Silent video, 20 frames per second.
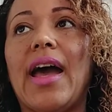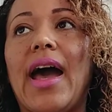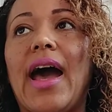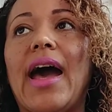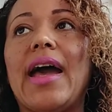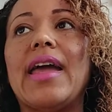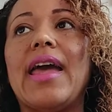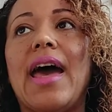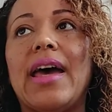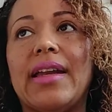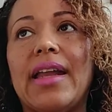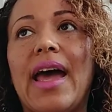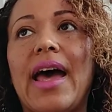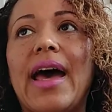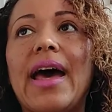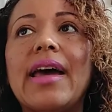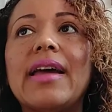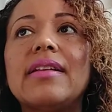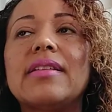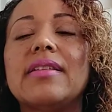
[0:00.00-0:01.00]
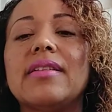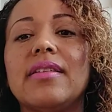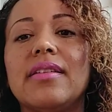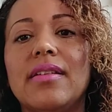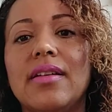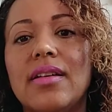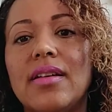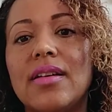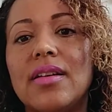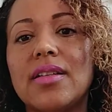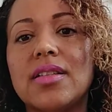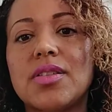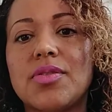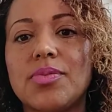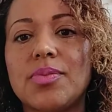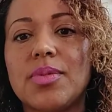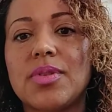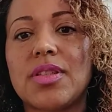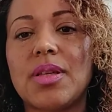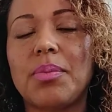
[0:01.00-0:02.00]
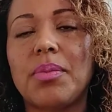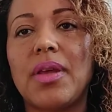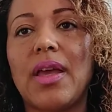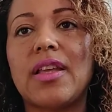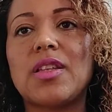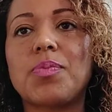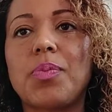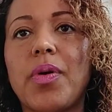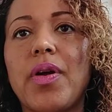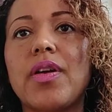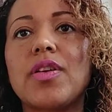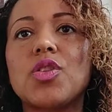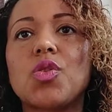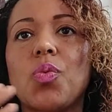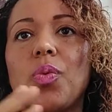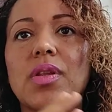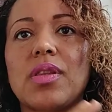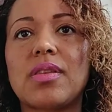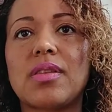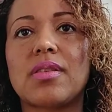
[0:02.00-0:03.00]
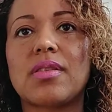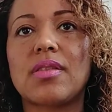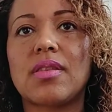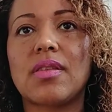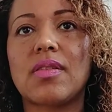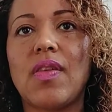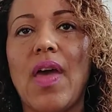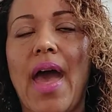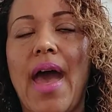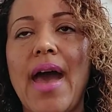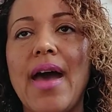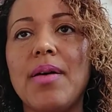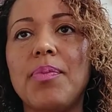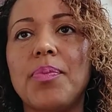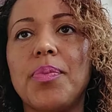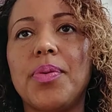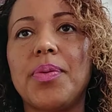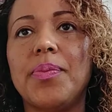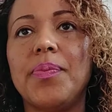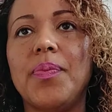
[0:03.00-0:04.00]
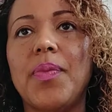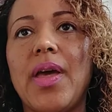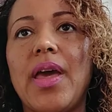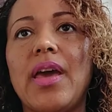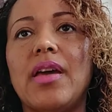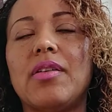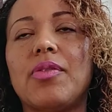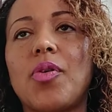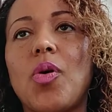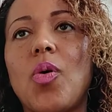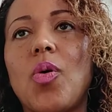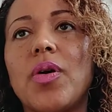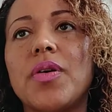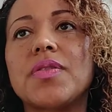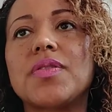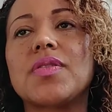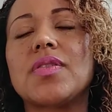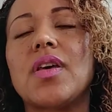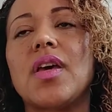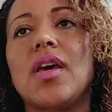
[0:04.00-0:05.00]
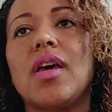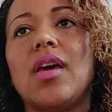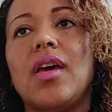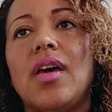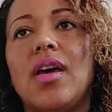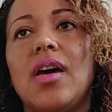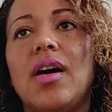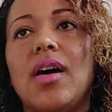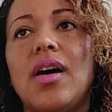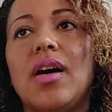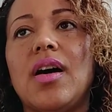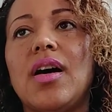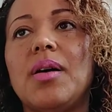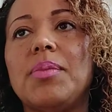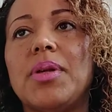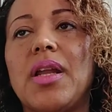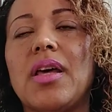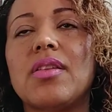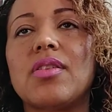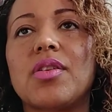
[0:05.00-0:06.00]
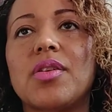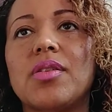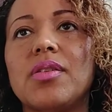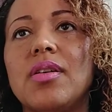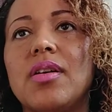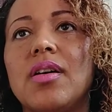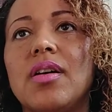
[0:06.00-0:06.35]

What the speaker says: I had some experience with the app, and of course another